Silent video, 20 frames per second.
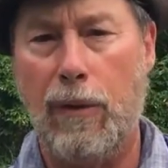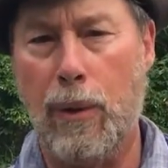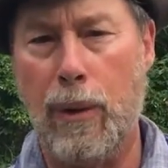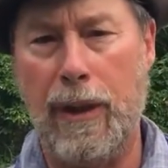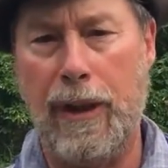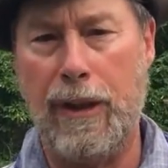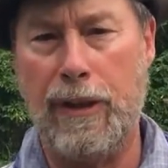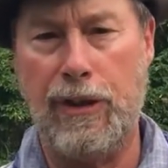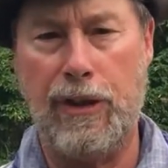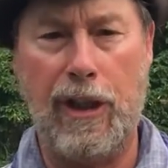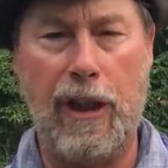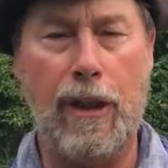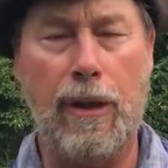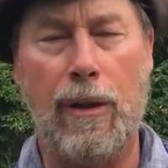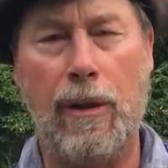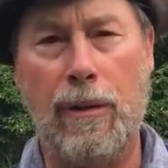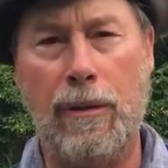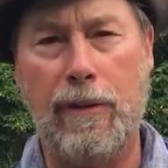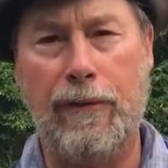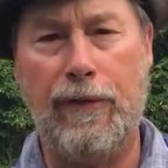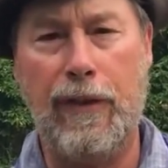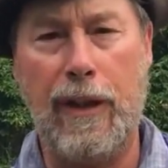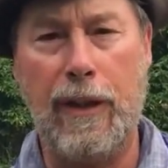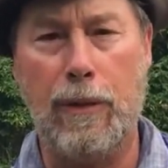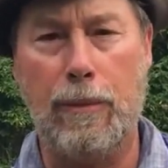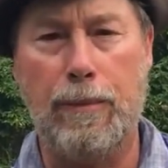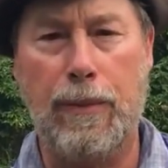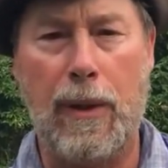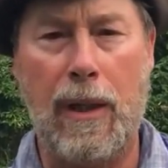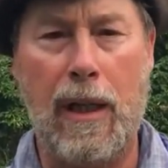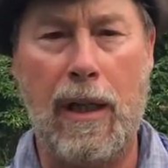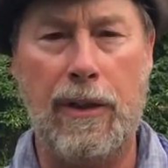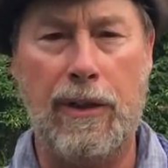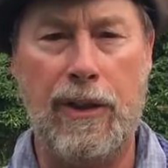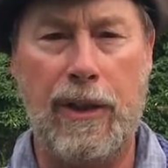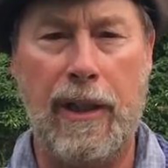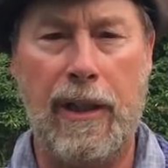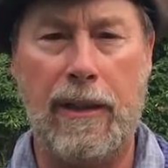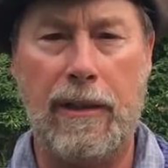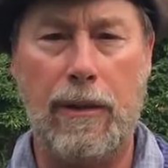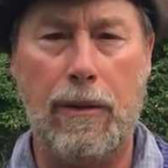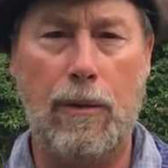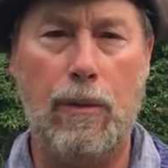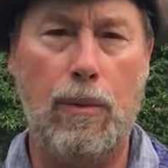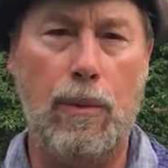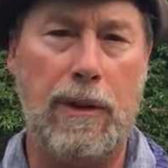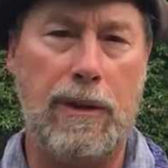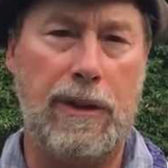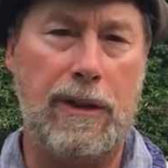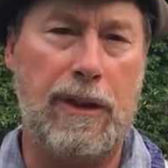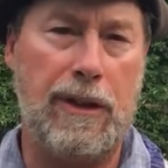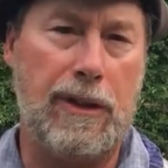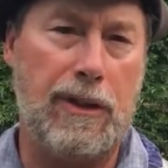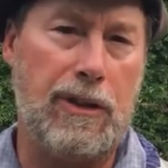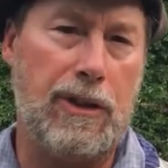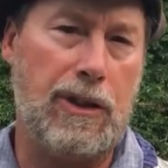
for his Year on the Field project, which